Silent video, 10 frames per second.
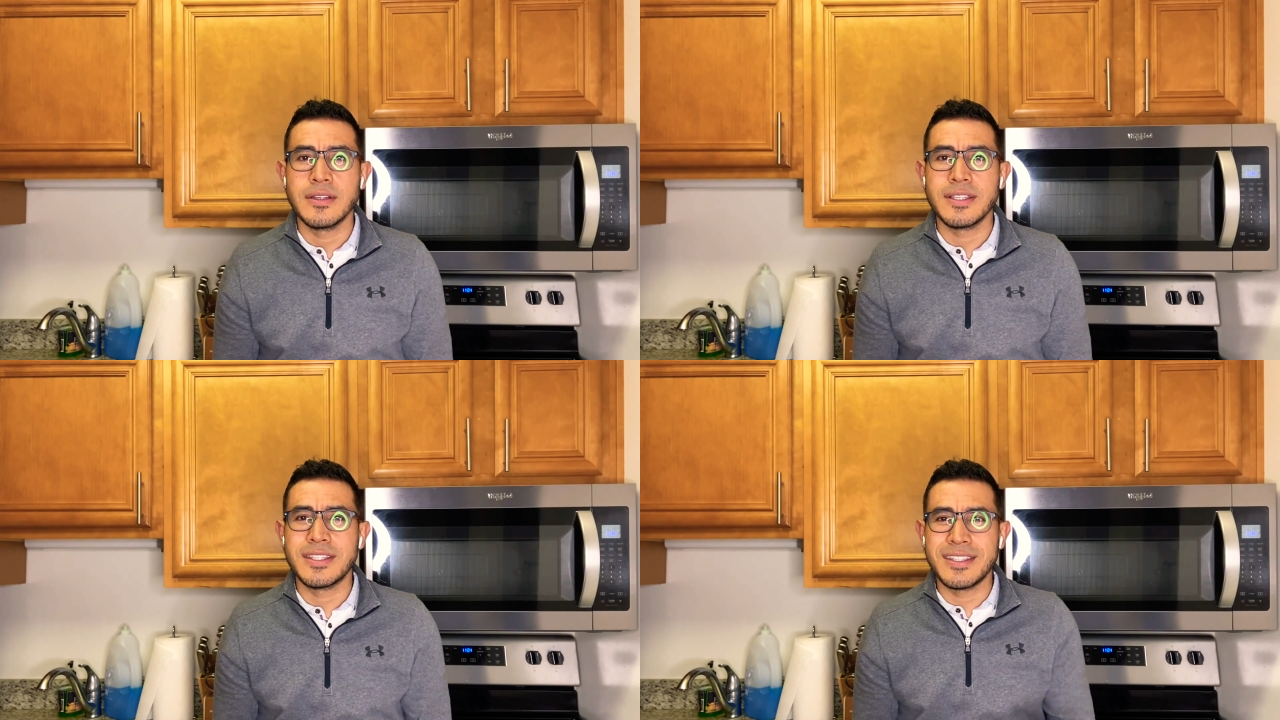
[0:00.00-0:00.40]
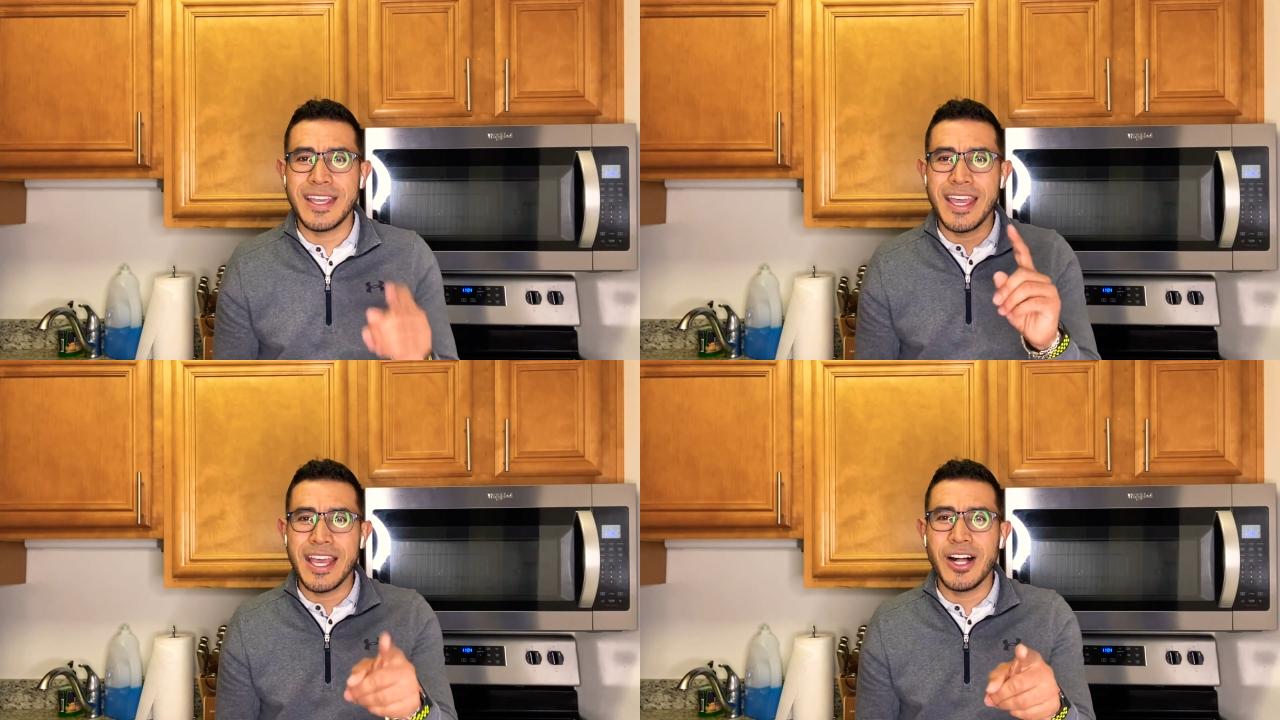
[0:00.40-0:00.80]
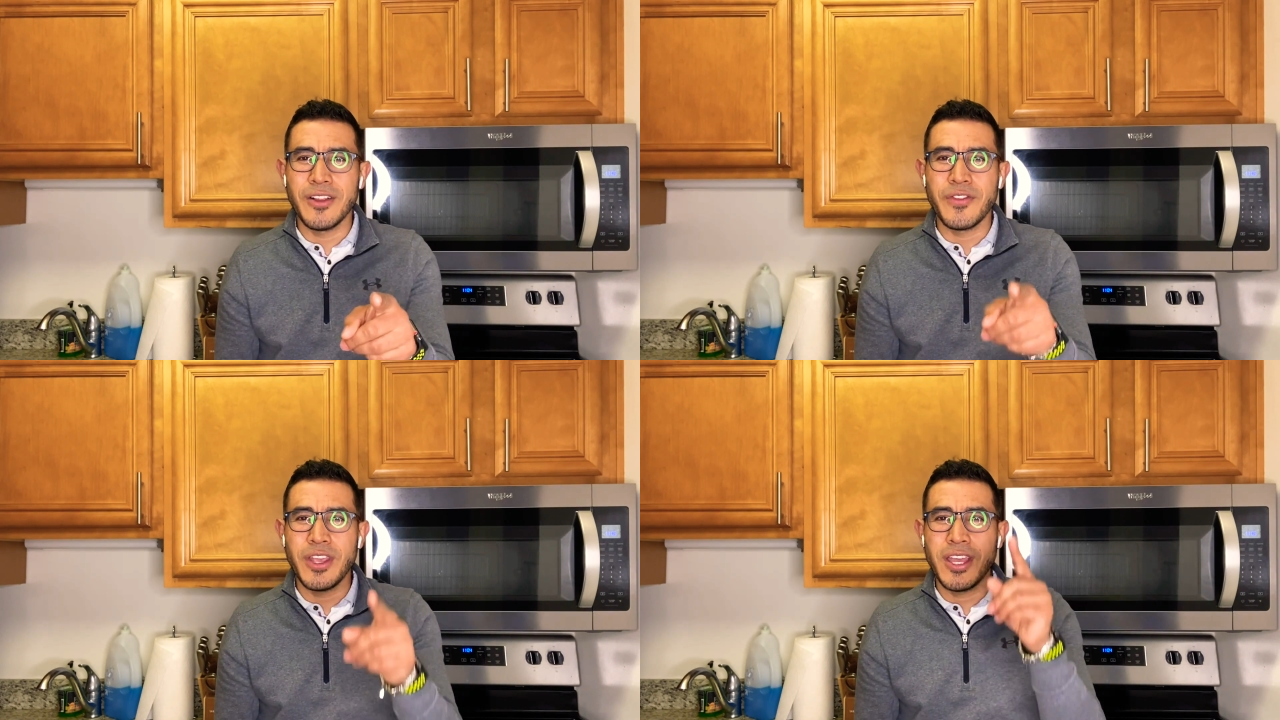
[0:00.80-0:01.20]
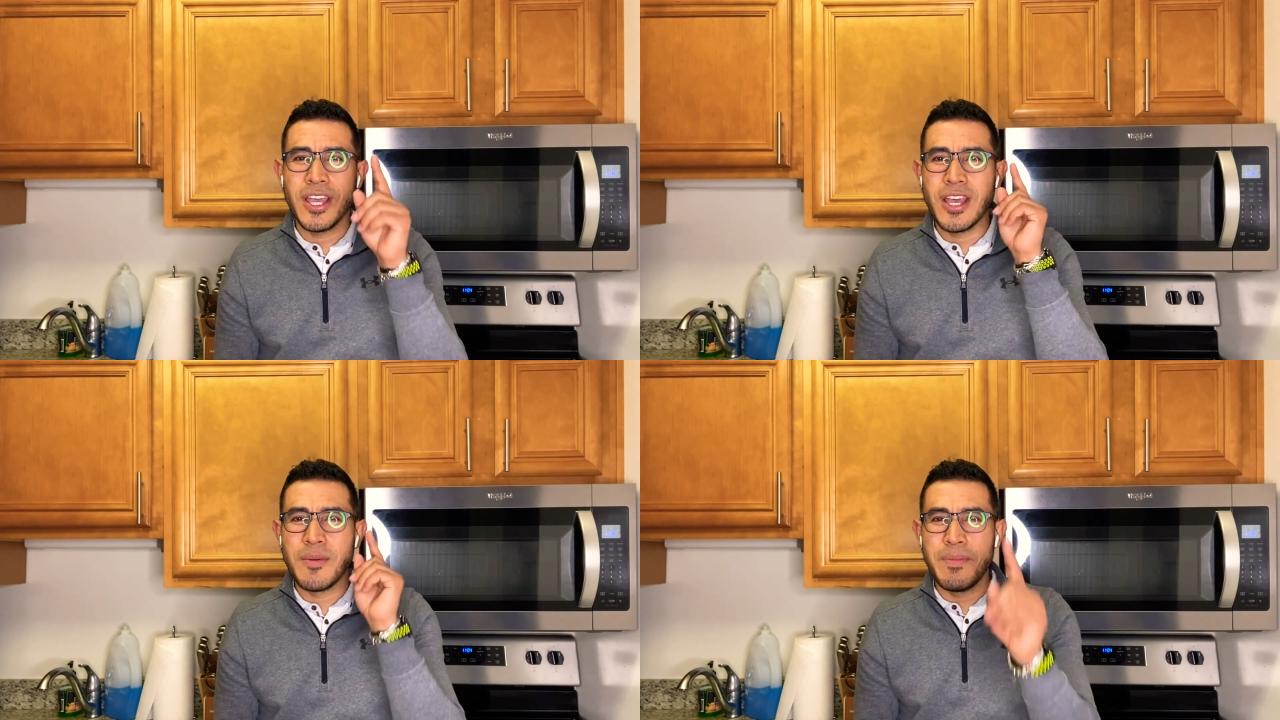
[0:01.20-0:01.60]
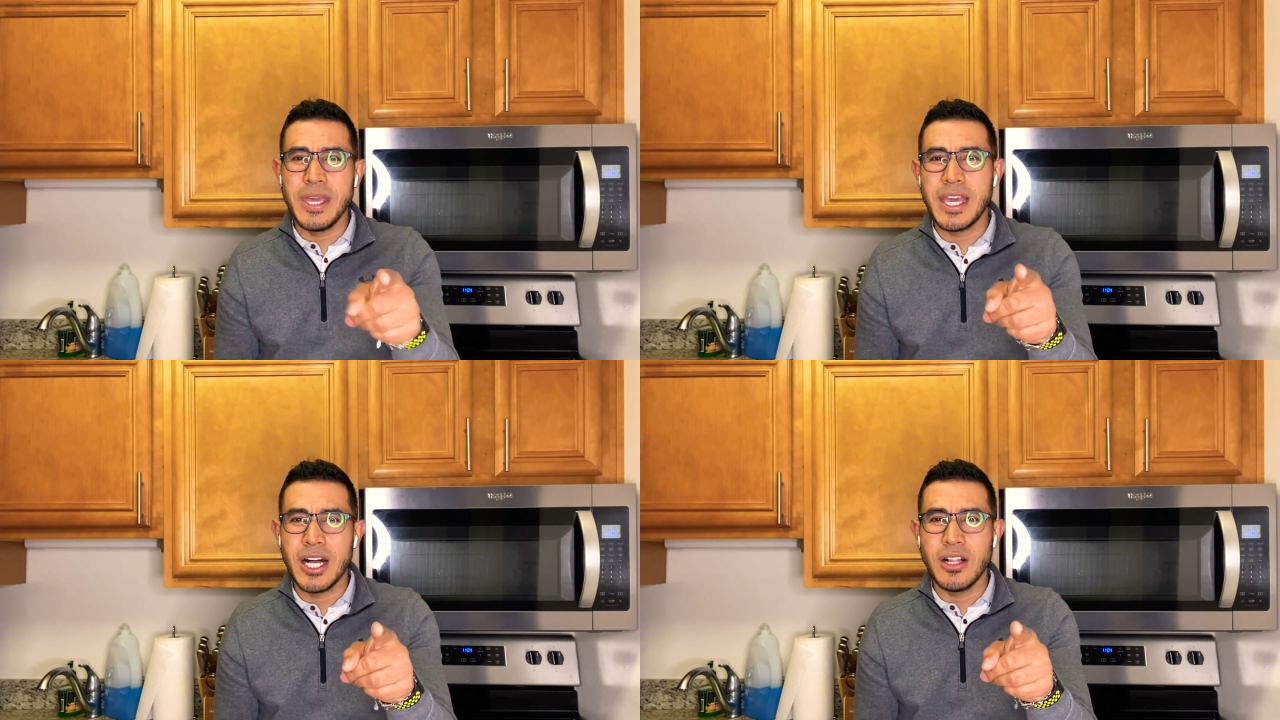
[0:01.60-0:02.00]
Stay healthy, be
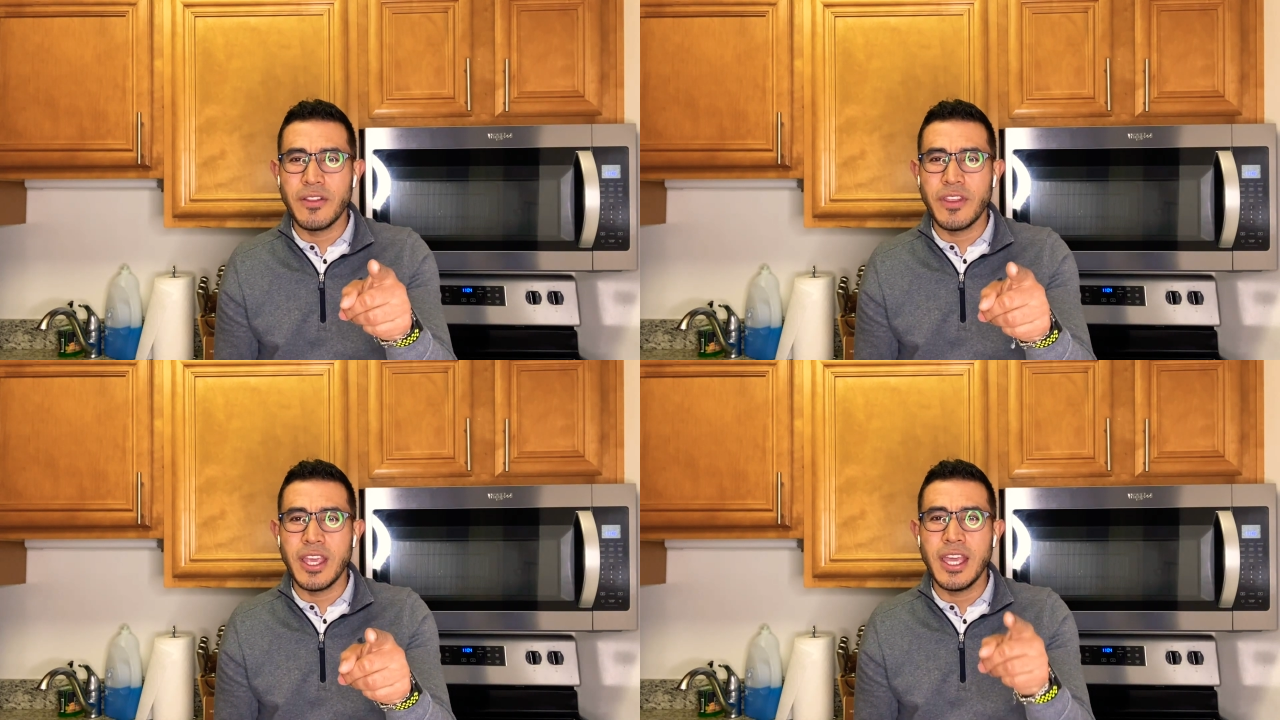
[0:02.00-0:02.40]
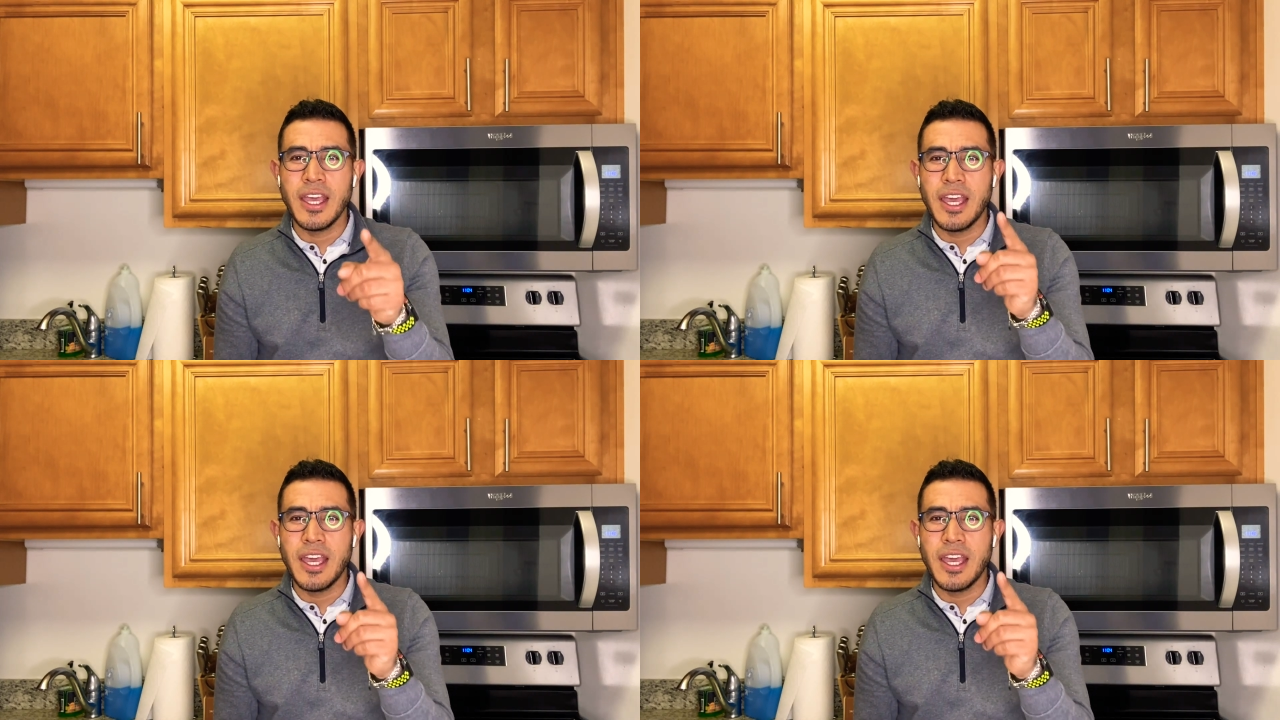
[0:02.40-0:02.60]
healthy,